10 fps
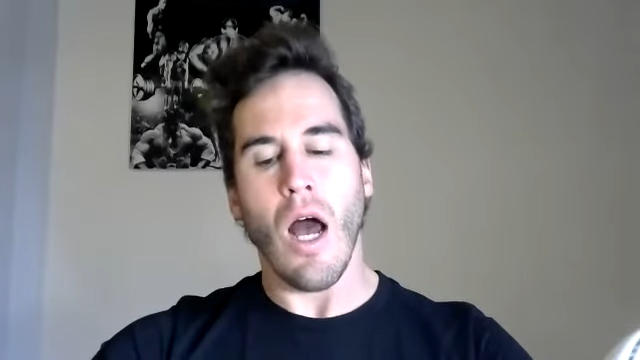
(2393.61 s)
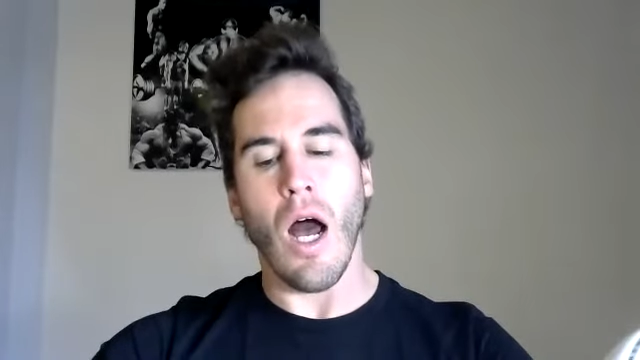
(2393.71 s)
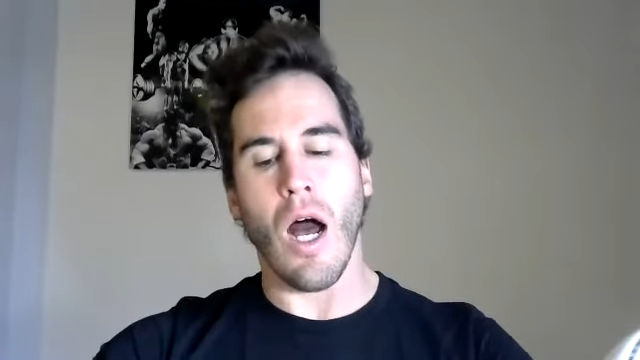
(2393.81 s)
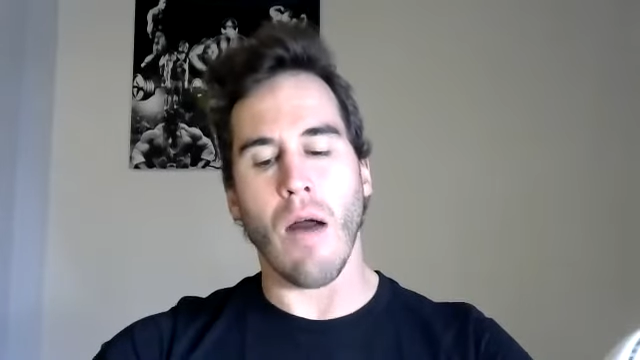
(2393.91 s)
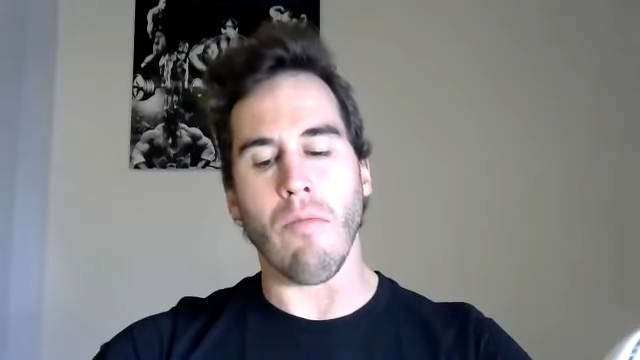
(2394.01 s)

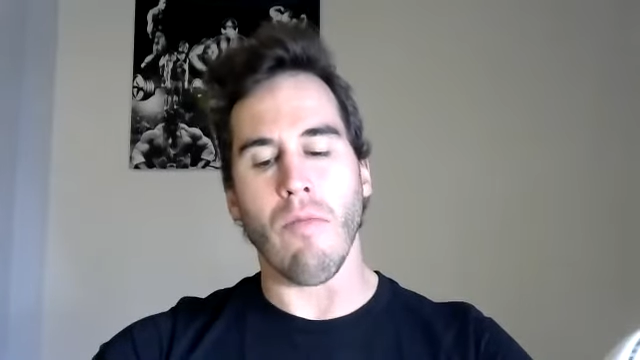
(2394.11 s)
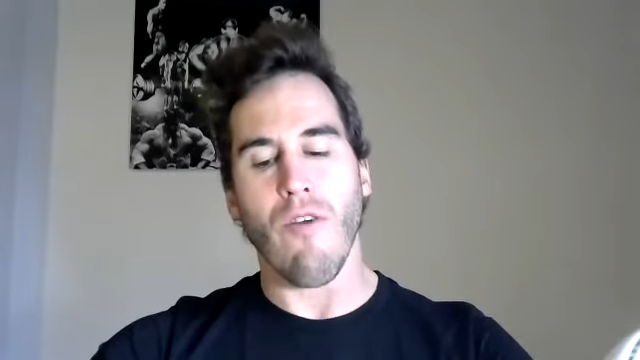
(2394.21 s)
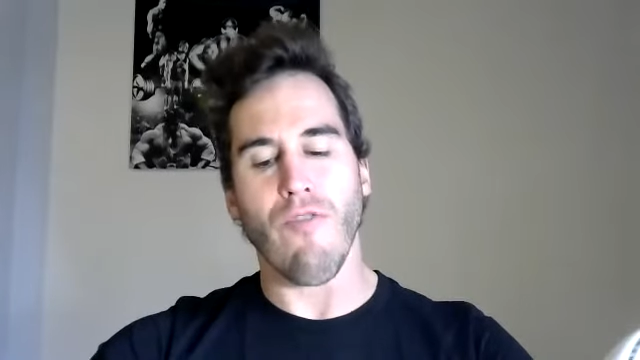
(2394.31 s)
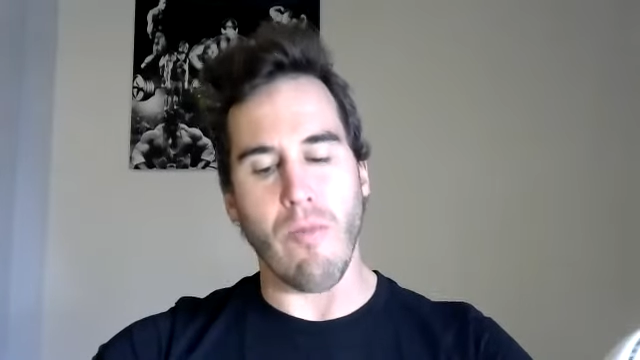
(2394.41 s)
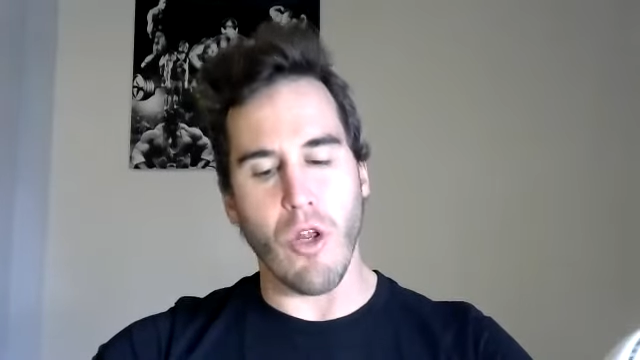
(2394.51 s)

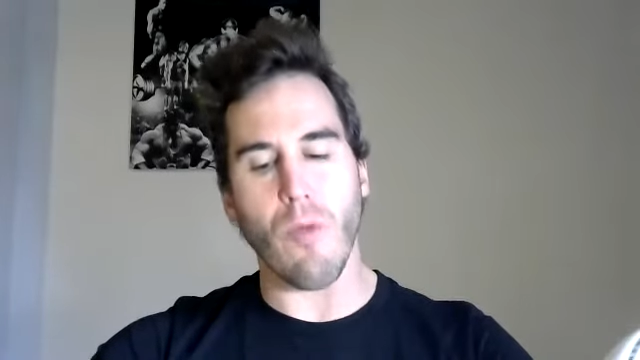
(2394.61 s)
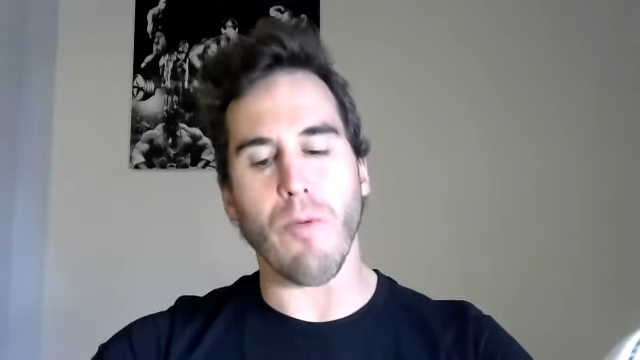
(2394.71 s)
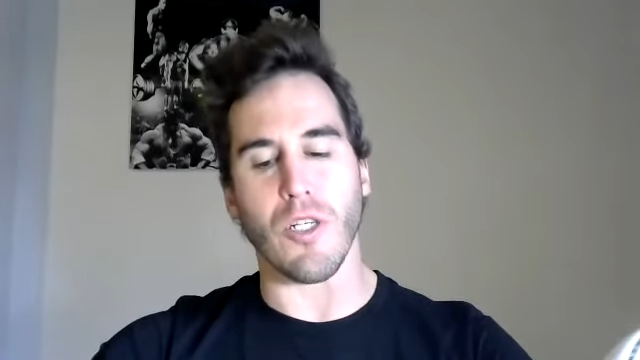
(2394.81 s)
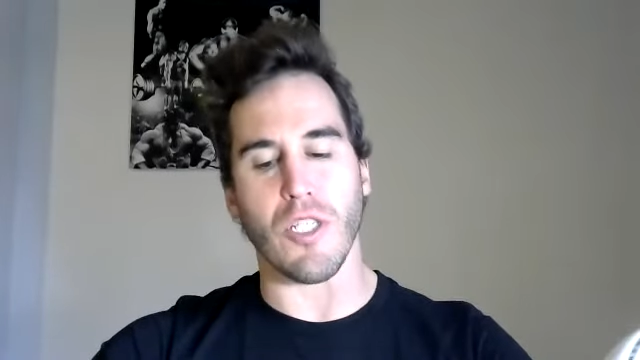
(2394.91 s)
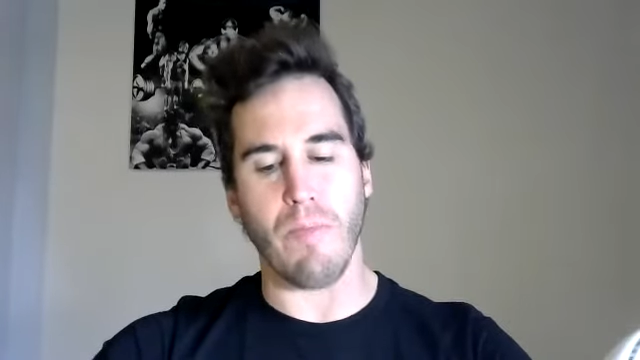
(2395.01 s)
from your
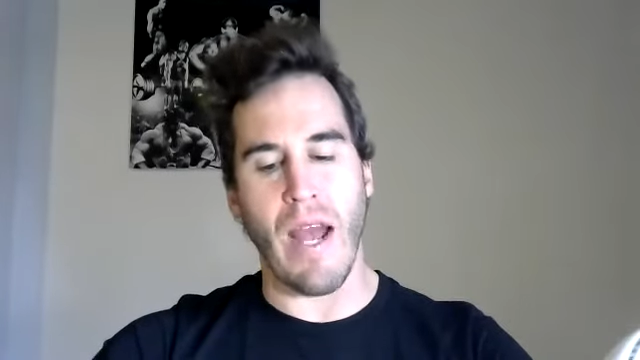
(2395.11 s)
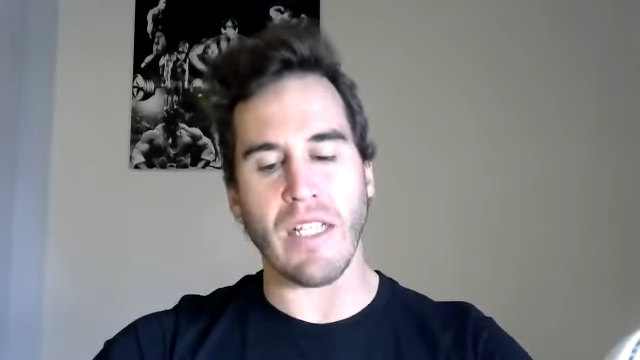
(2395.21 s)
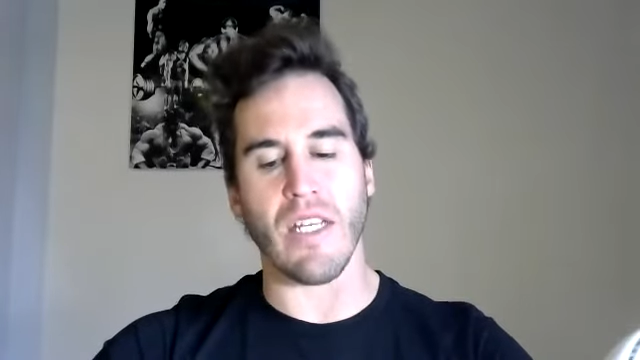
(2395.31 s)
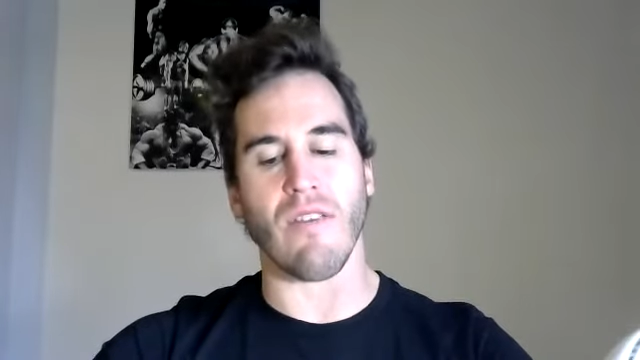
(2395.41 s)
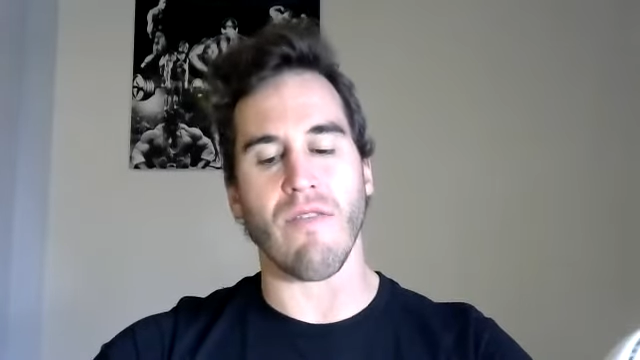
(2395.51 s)

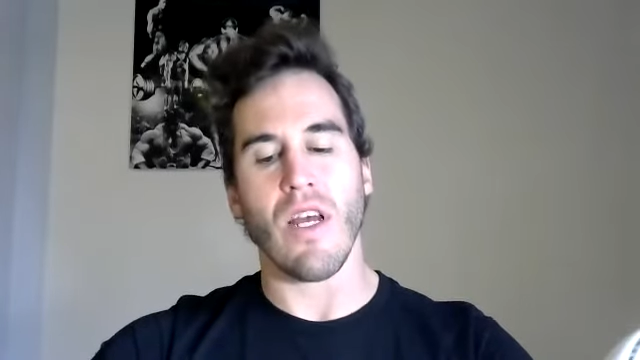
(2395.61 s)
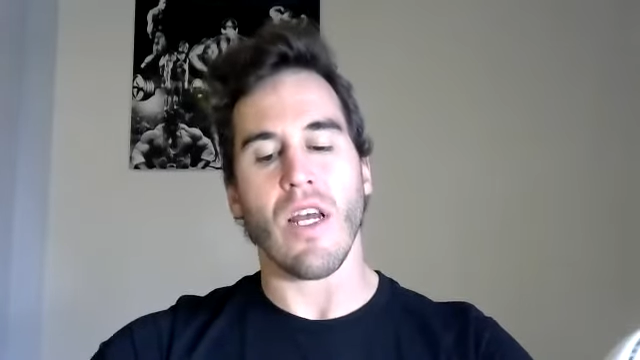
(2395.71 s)
perspective,